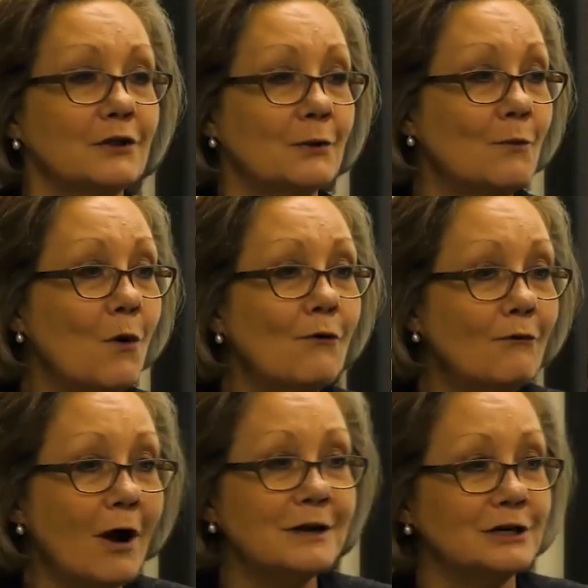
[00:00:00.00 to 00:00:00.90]
The more
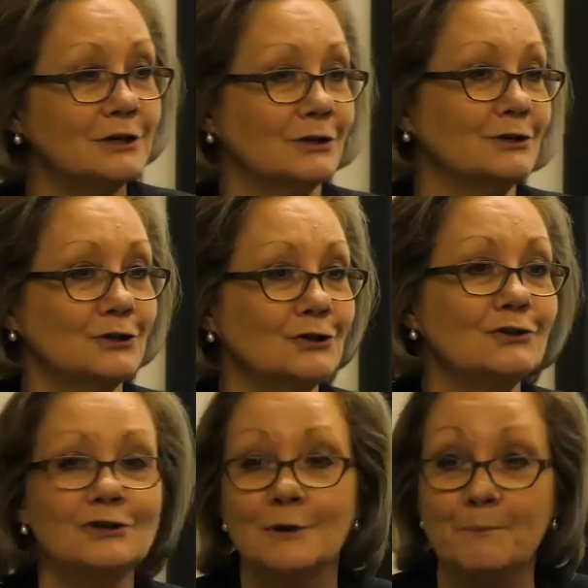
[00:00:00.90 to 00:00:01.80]
writing you
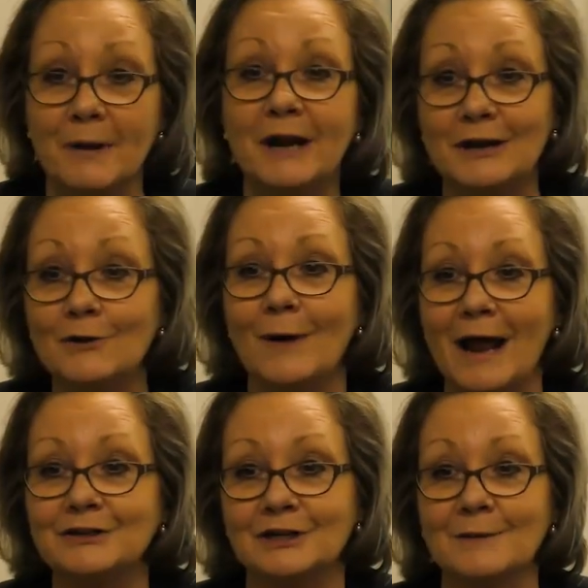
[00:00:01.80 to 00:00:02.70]
do, the better you
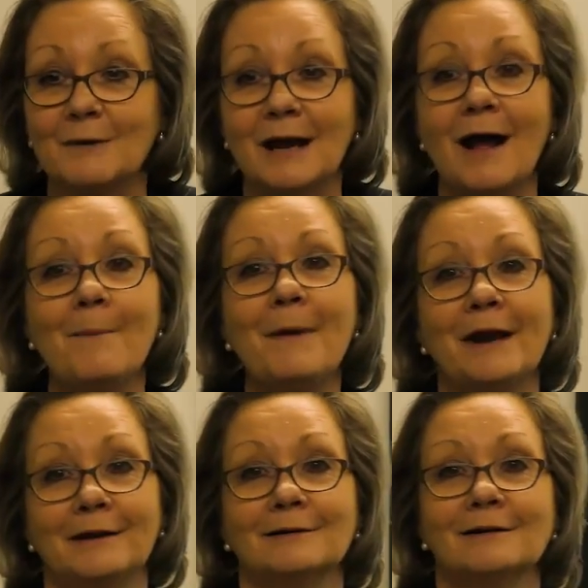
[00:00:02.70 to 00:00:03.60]
actually become
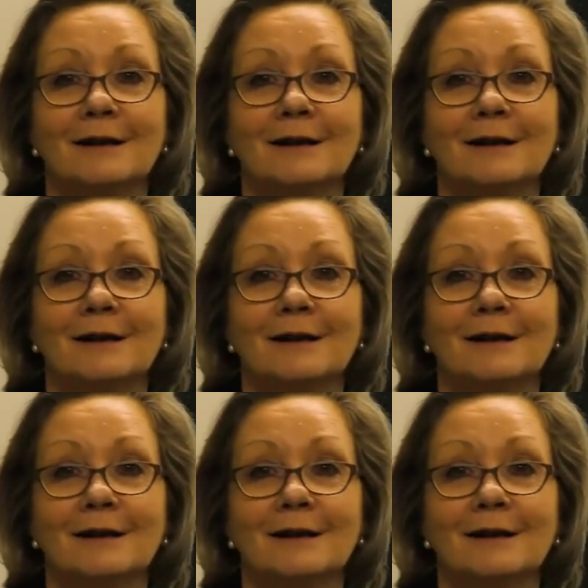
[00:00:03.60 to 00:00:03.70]
at it.